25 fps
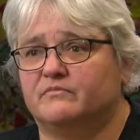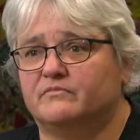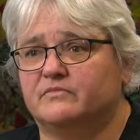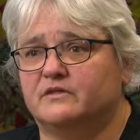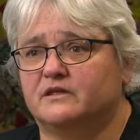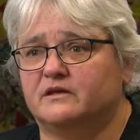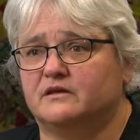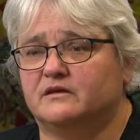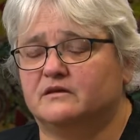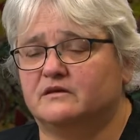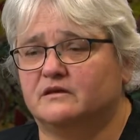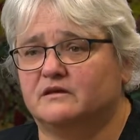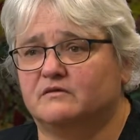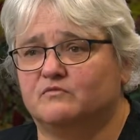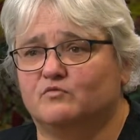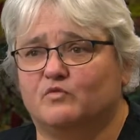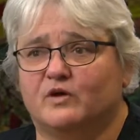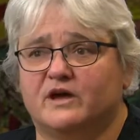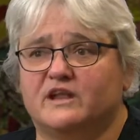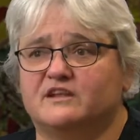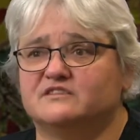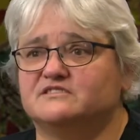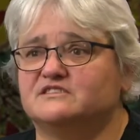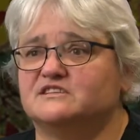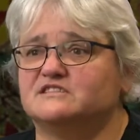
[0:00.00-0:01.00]
in
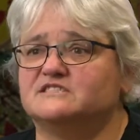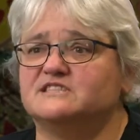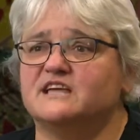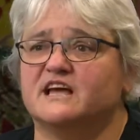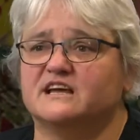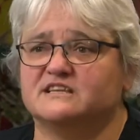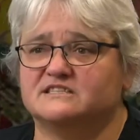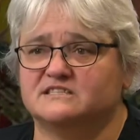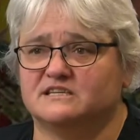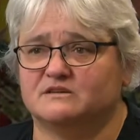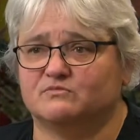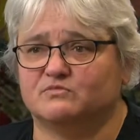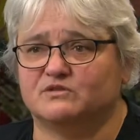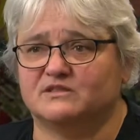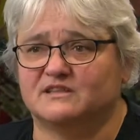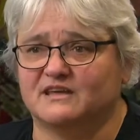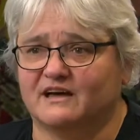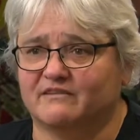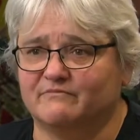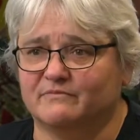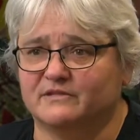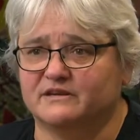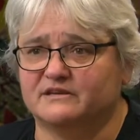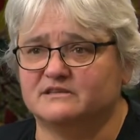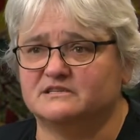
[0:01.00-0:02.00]
where does this now sit with
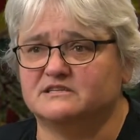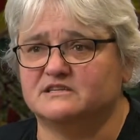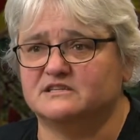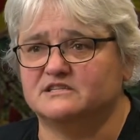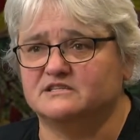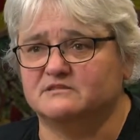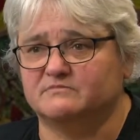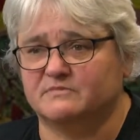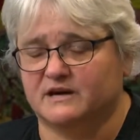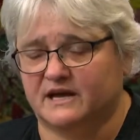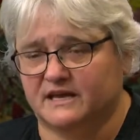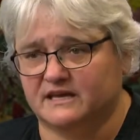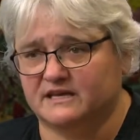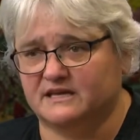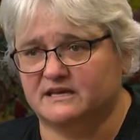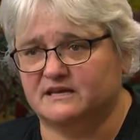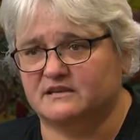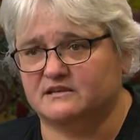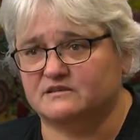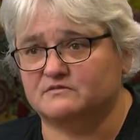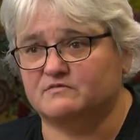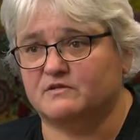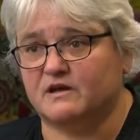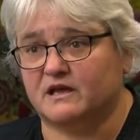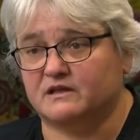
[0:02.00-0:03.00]
government decision making.
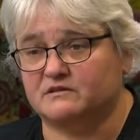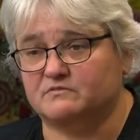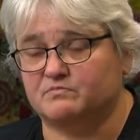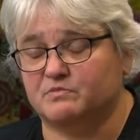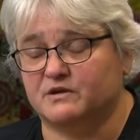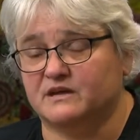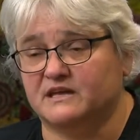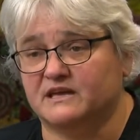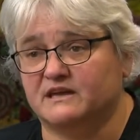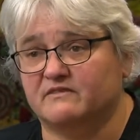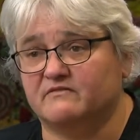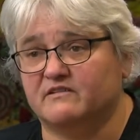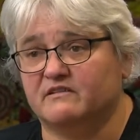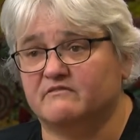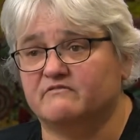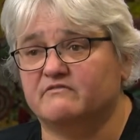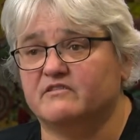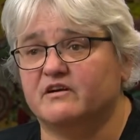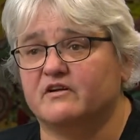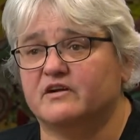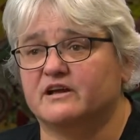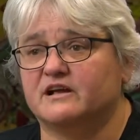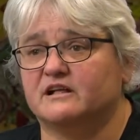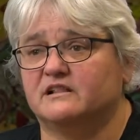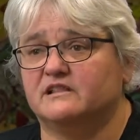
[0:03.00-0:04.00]
It's been given a
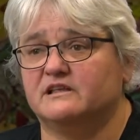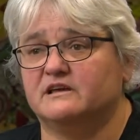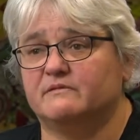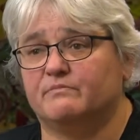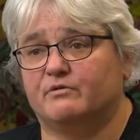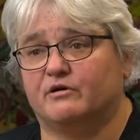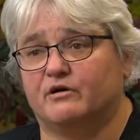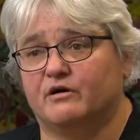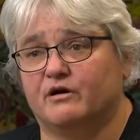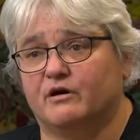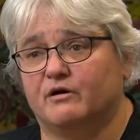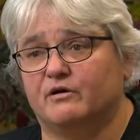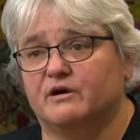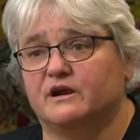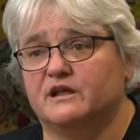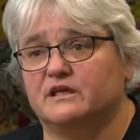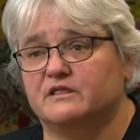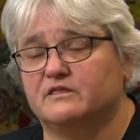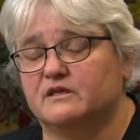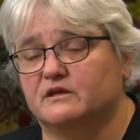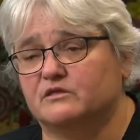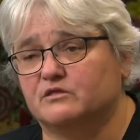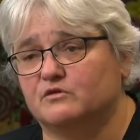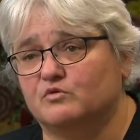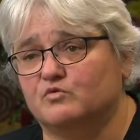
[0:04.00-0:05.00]
very clear priority
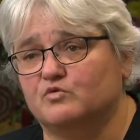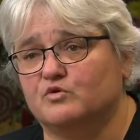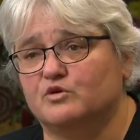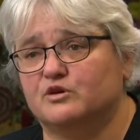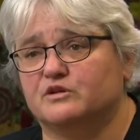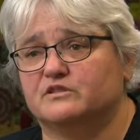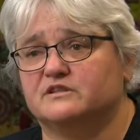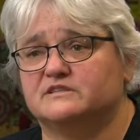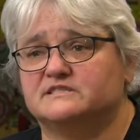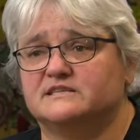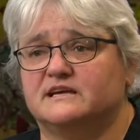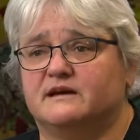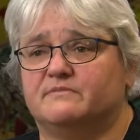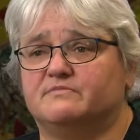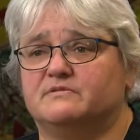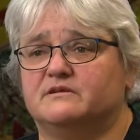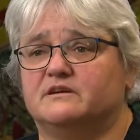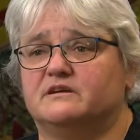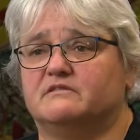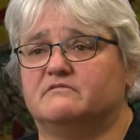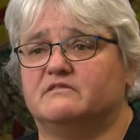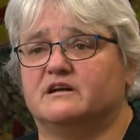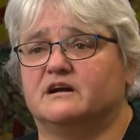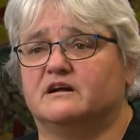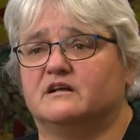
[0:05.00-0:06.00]
that the work that's happening
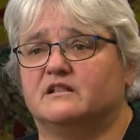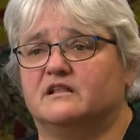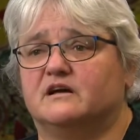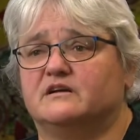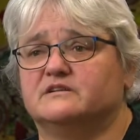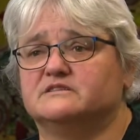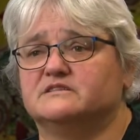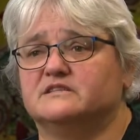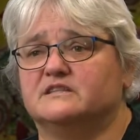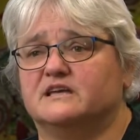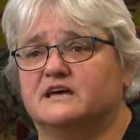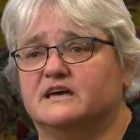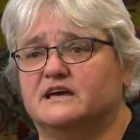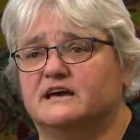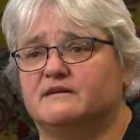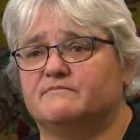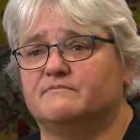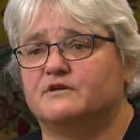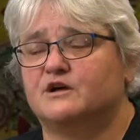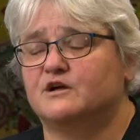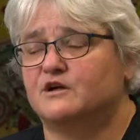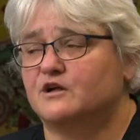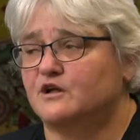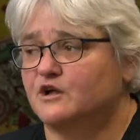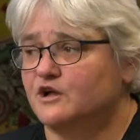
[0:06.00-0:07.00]
around Closing the Gap,
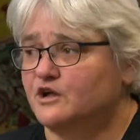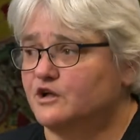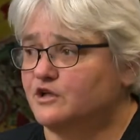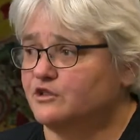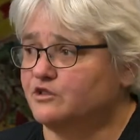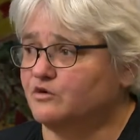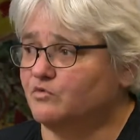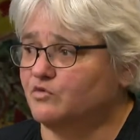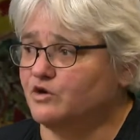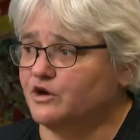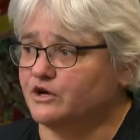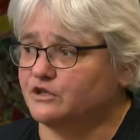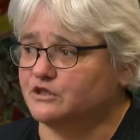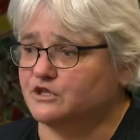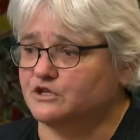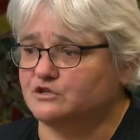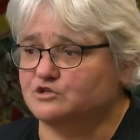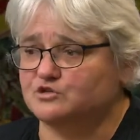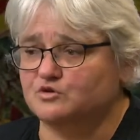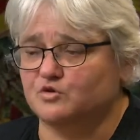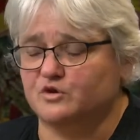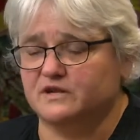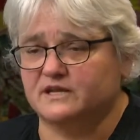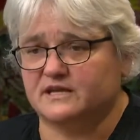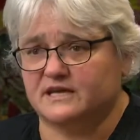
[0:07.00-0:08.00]
the work that
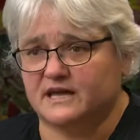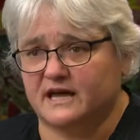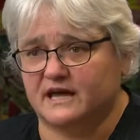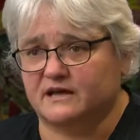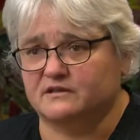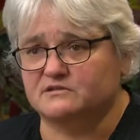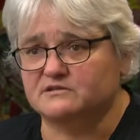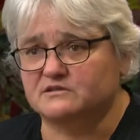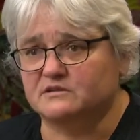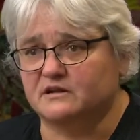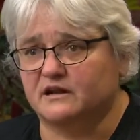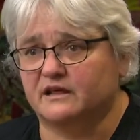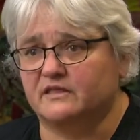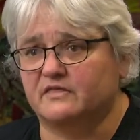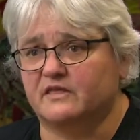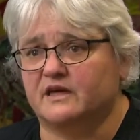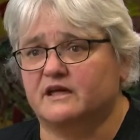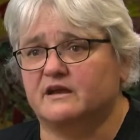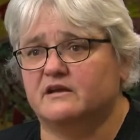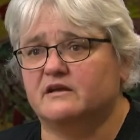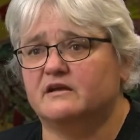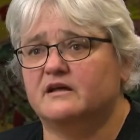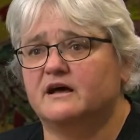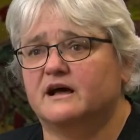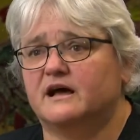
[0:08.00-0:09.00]
Joint Council and
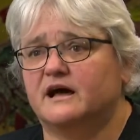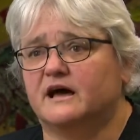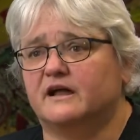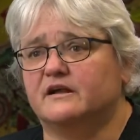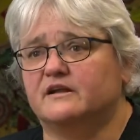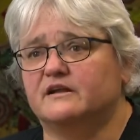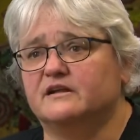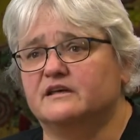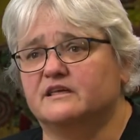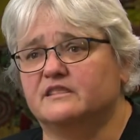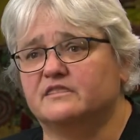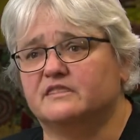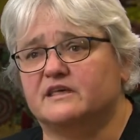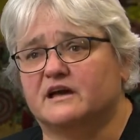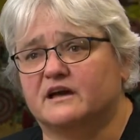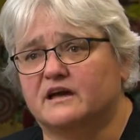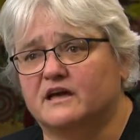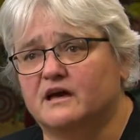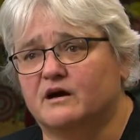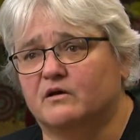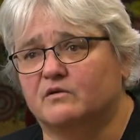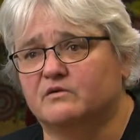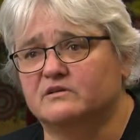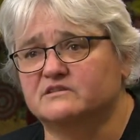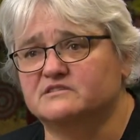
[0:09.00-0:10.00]
then underneath that
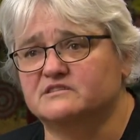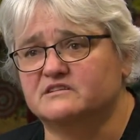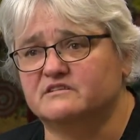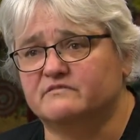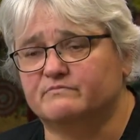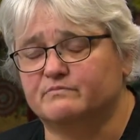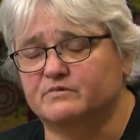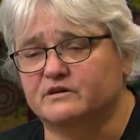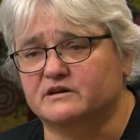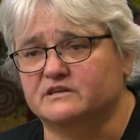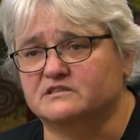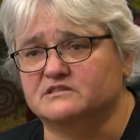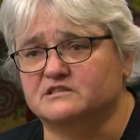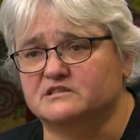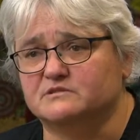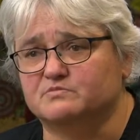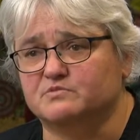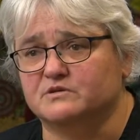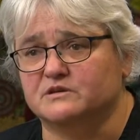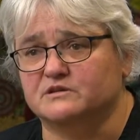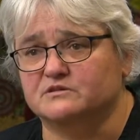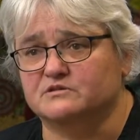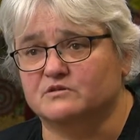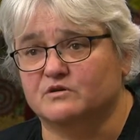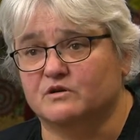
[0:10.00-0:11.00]
Coalition of Peaks has
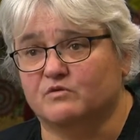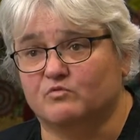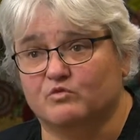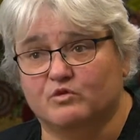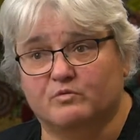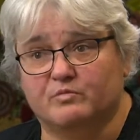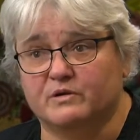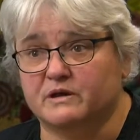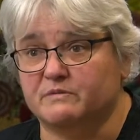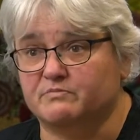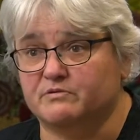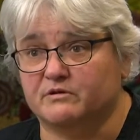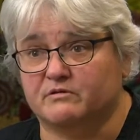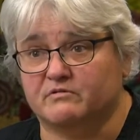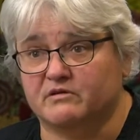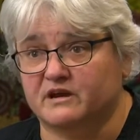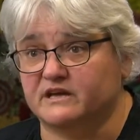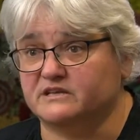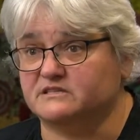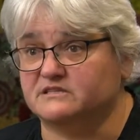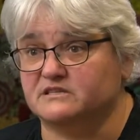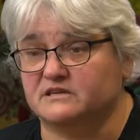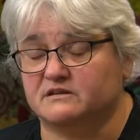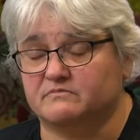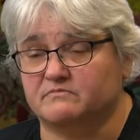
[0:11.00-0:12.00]
been doing will be
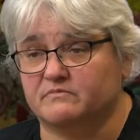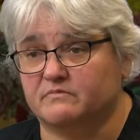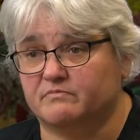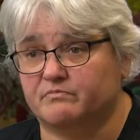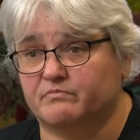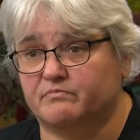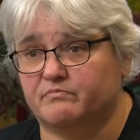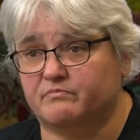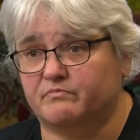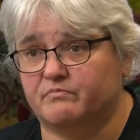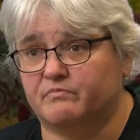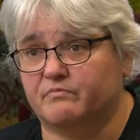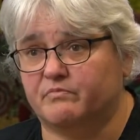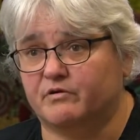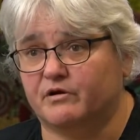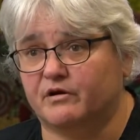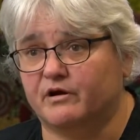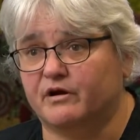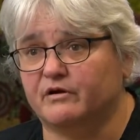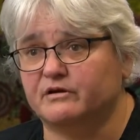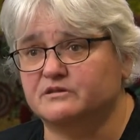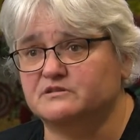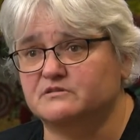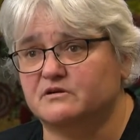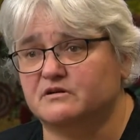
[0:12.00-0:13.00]
progressed and
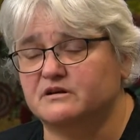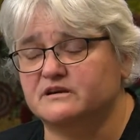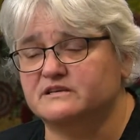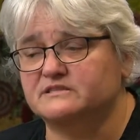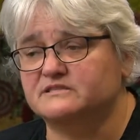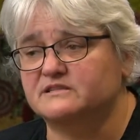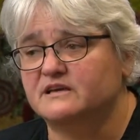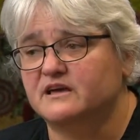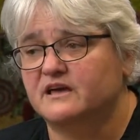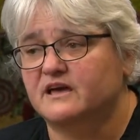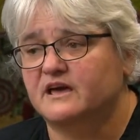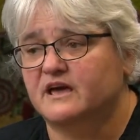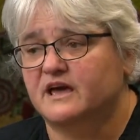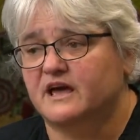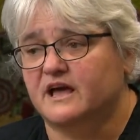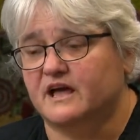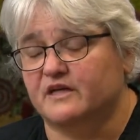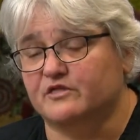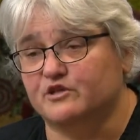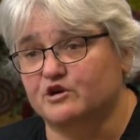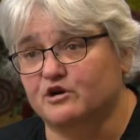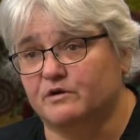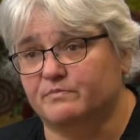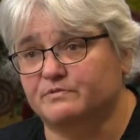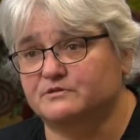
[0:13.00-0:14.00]
prioritised. And
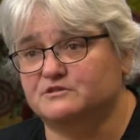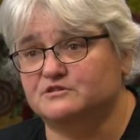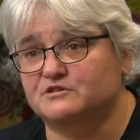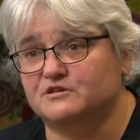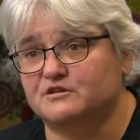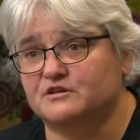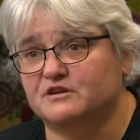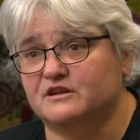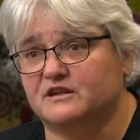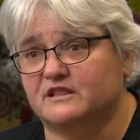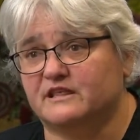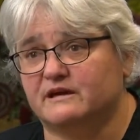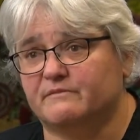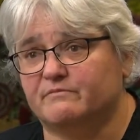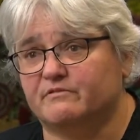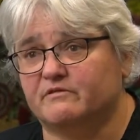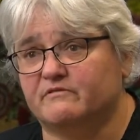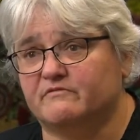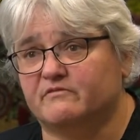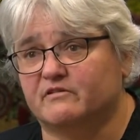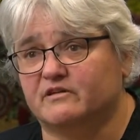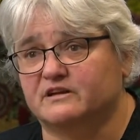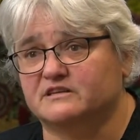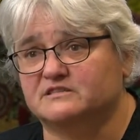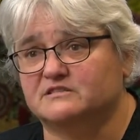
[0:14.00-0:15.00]
the opportunity that
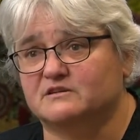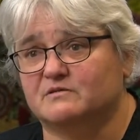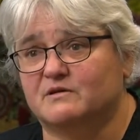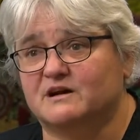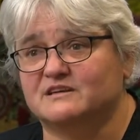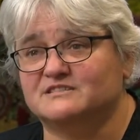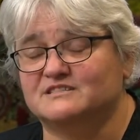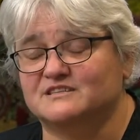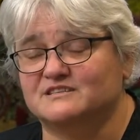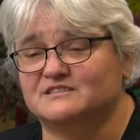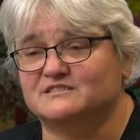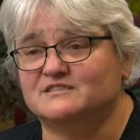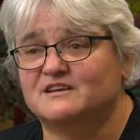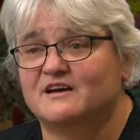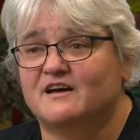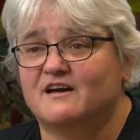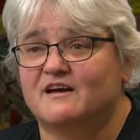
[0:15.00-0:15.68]
provides to us is